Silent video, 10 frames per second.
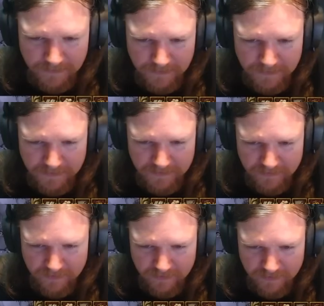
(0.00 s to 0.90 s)

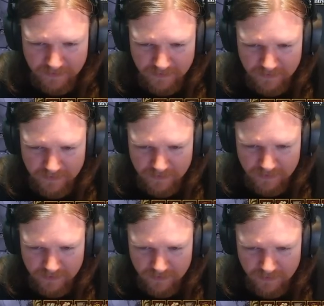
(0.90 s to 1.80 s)

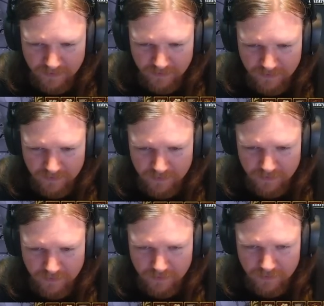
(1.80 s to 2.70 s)

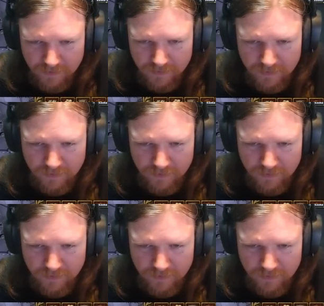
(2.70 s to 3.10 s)
Nobody speaks.